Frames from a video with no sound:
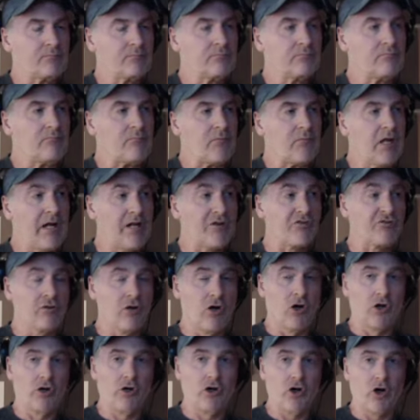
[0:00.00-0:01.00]
That's
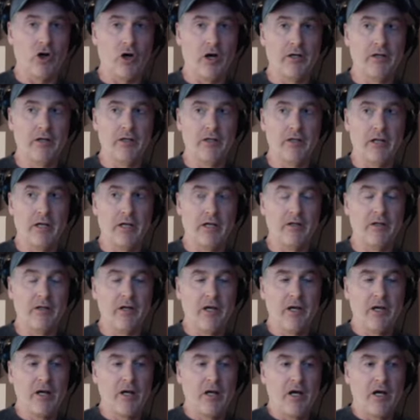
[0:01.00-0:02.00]
long gone. And
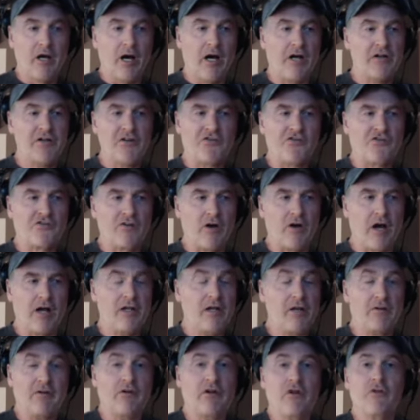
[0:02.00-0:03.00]

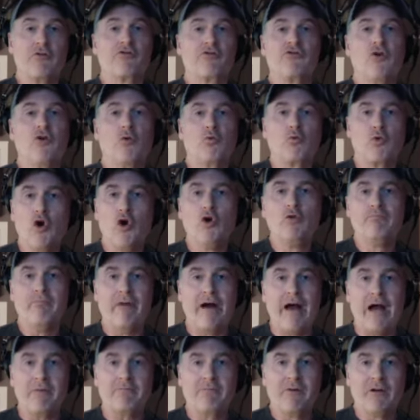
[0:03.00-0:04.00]
there's no
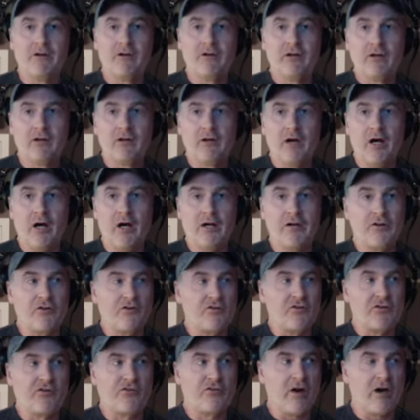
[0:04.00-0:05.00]
roadmap. I just
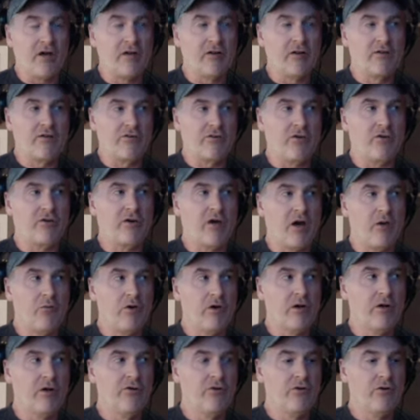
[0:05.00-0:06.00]
decided, okay, I
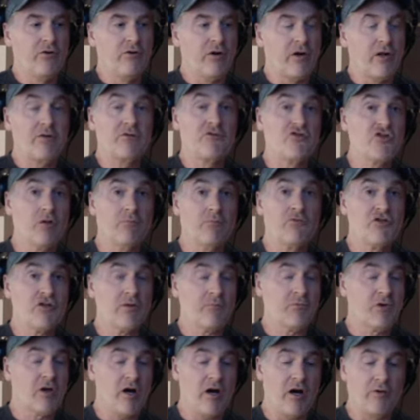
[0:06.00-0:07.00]
want to do, and I think
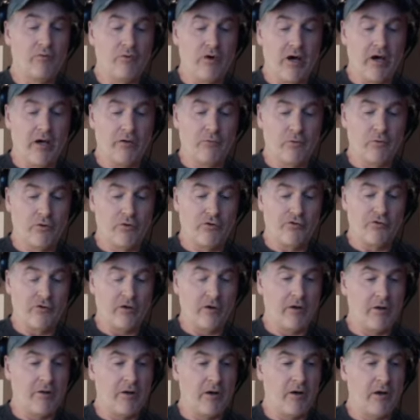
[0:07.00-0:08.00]
Jim Conrad was
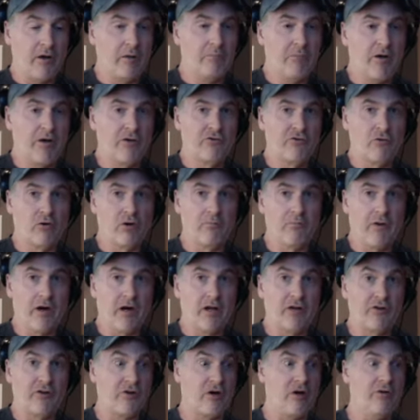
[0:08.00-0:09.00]
a mentor of mine.
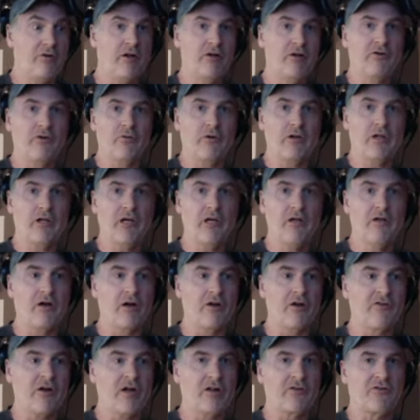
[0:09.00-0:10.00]
I said, I want to do what he
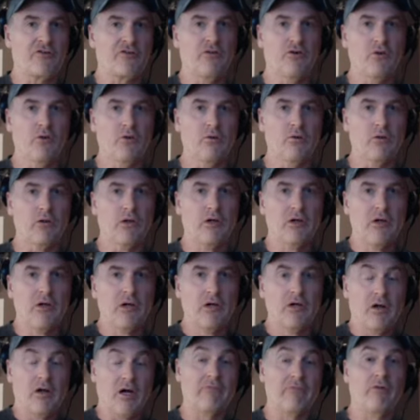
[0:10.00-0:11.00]
does. That's cool.
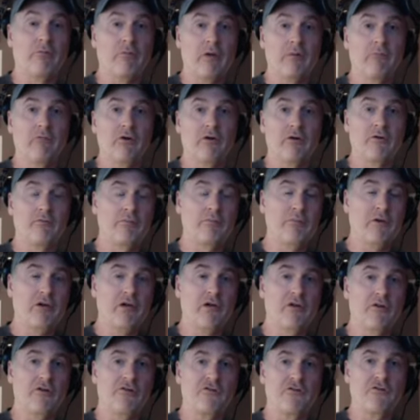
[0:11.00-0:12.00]
I remember being
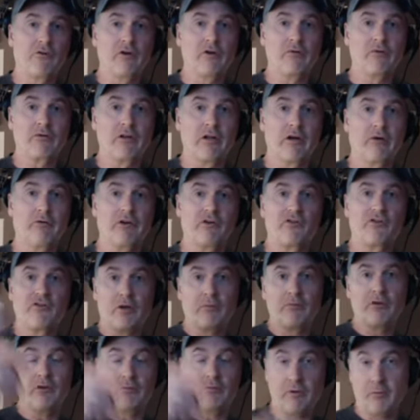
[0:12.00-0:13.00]
in the studio with Larry
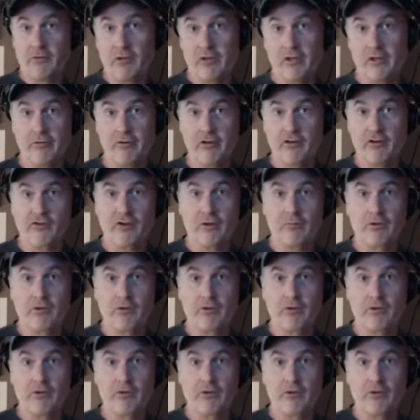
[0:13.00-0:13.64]
Semke. Remember Larry Semke?